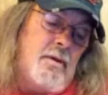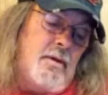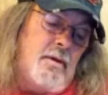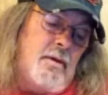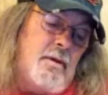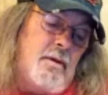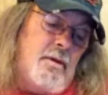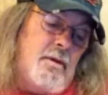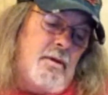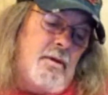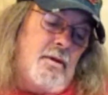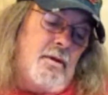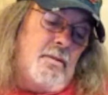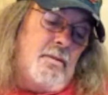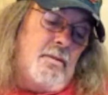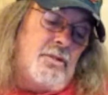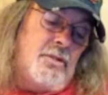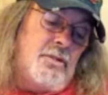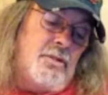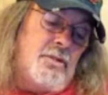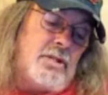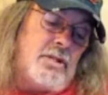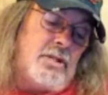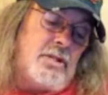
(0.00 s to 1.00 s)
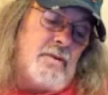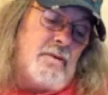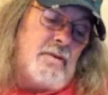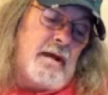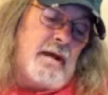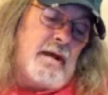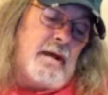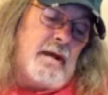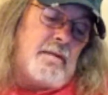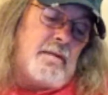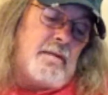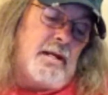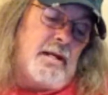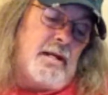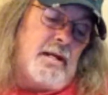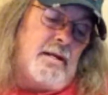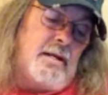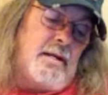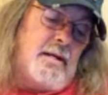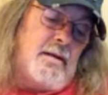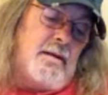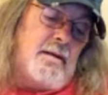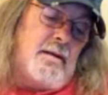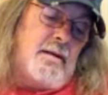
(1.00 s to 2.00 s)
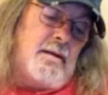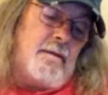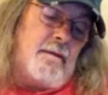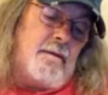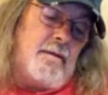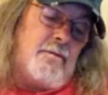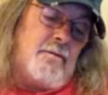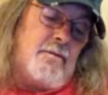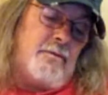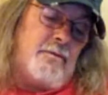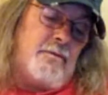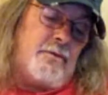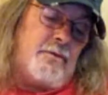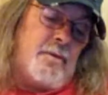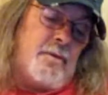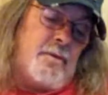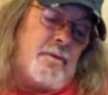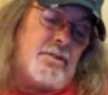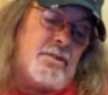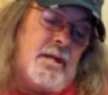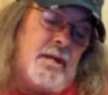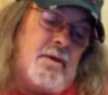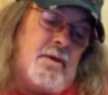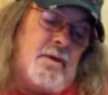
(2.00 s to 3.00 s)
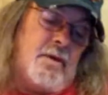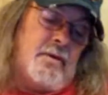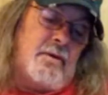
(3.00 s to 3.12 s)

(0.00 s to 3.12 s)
but she recommended it for my stepdaughter,